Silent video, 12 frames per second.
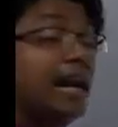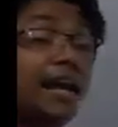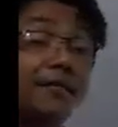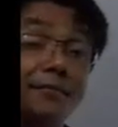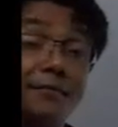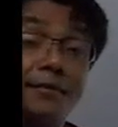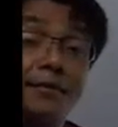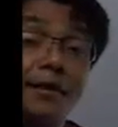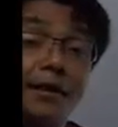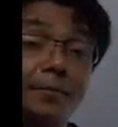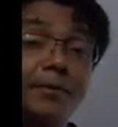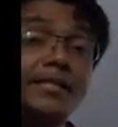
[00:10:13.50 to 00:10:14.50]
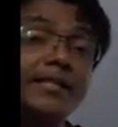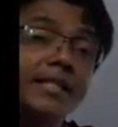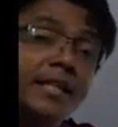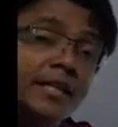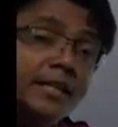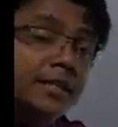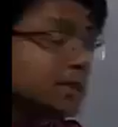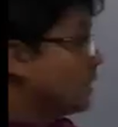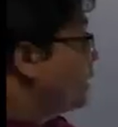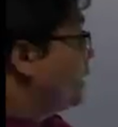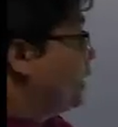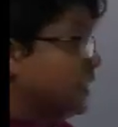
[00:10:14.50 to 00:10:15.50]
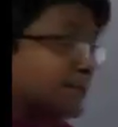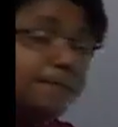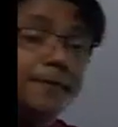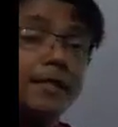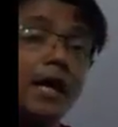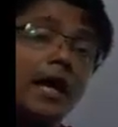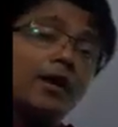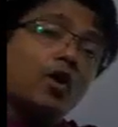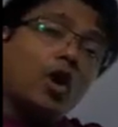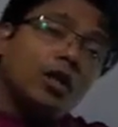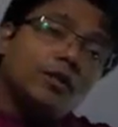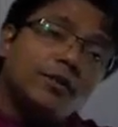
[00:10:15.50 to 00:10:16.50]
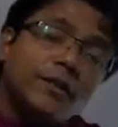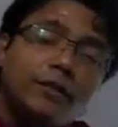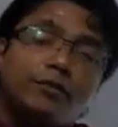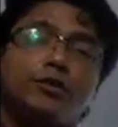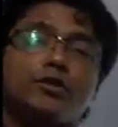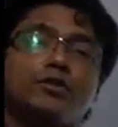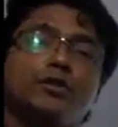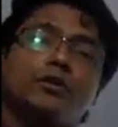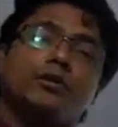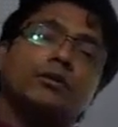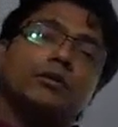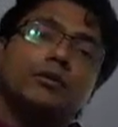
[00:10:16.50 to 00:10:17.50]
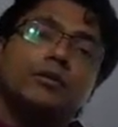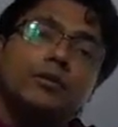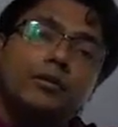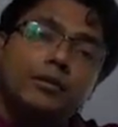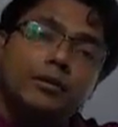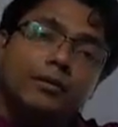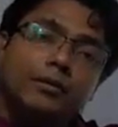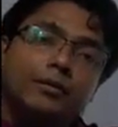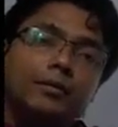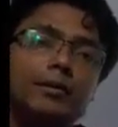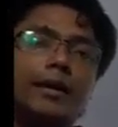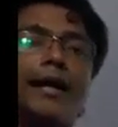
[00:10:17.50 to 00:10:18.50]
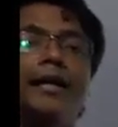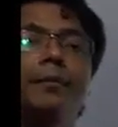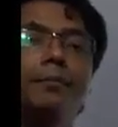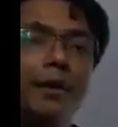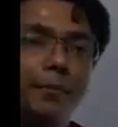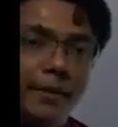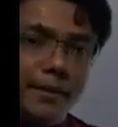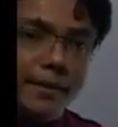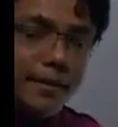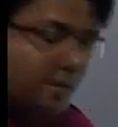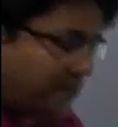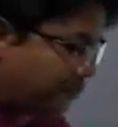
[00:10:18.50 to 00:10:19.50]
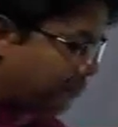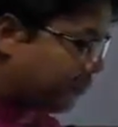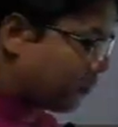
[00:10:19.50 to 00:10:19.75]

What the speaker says: Leaves. It means these leaves are also used to writing purpose.